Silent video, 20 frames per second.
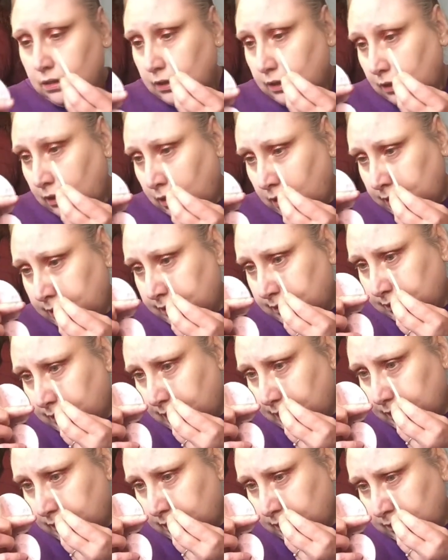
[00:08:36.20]
Like I
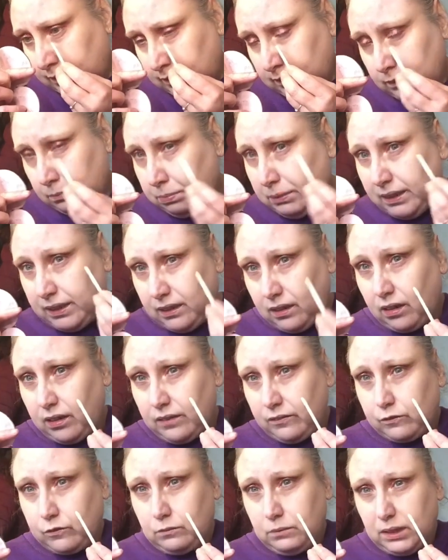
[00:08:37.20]
say, this is a bit
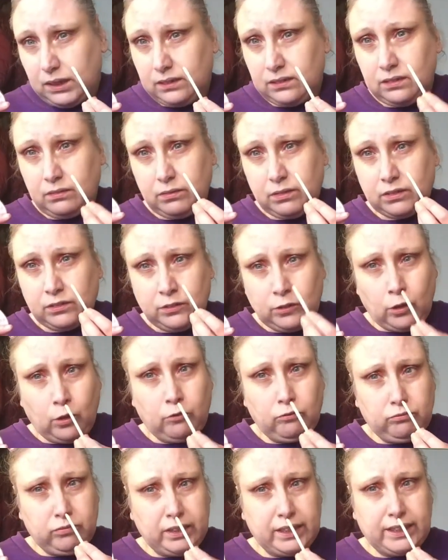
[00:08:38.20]
light for me, so it's
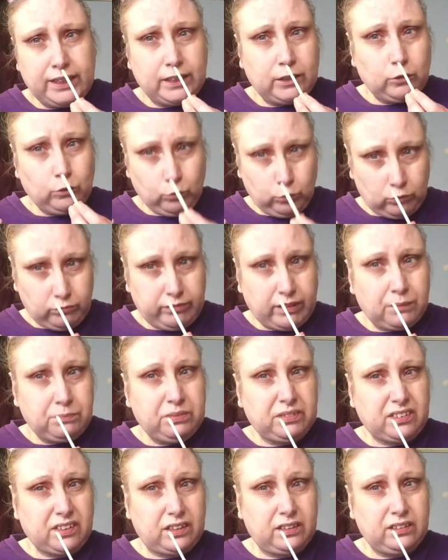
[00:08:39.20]
not really a good
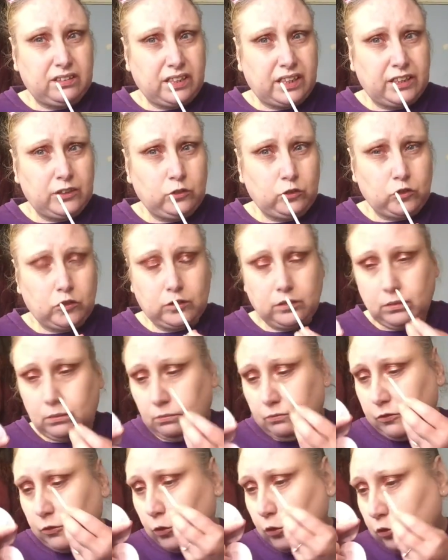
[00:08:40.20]
representation,
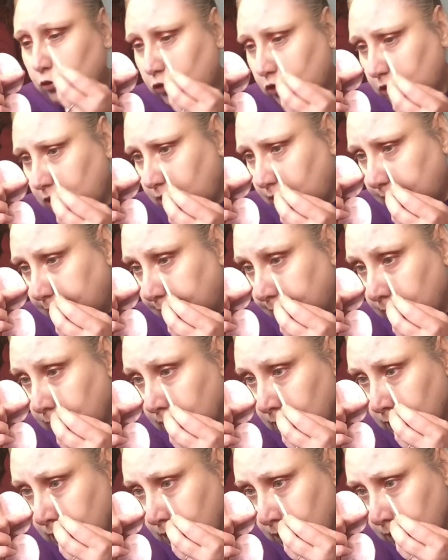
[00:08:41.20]
unfortunately.
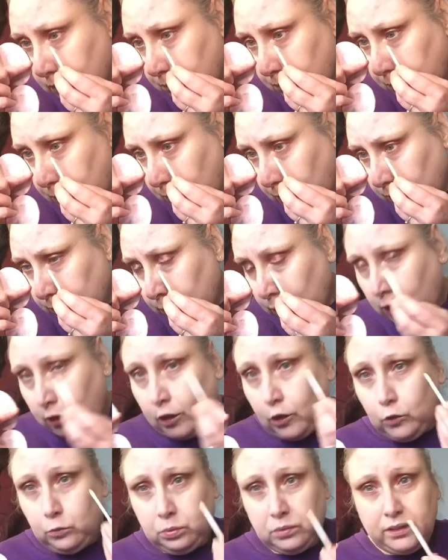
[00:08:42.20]
But I'm
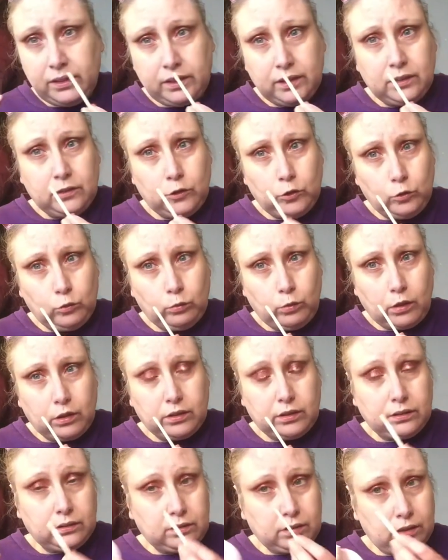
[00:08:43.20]
not opening a new
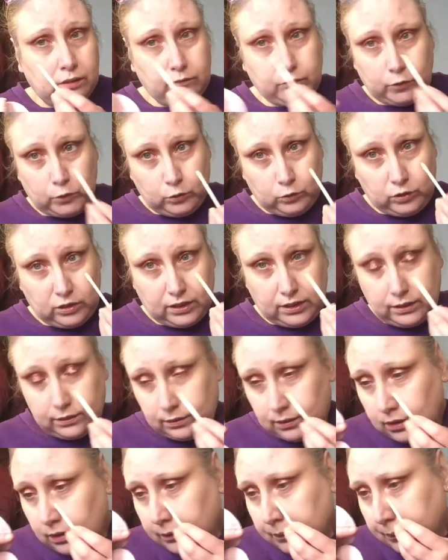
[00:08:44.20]
one until I've used
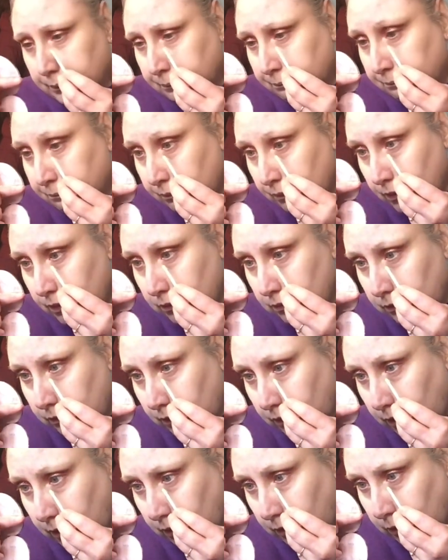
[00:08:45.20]
this.
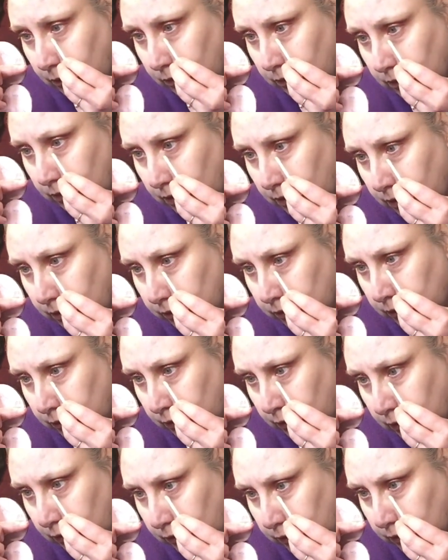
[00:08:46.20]
So I'll
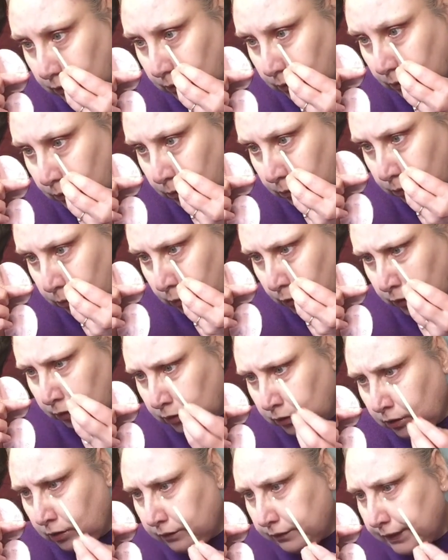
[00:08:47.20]
dot one
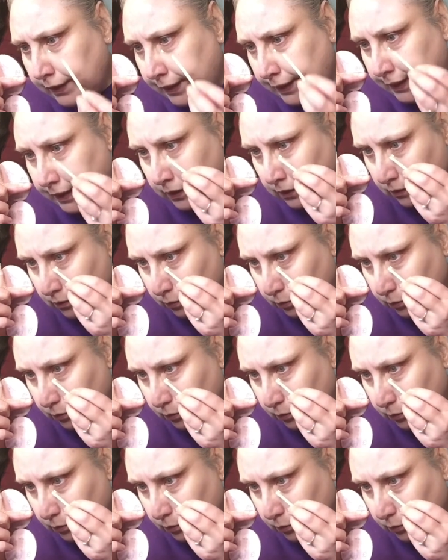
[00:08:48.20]
dot there,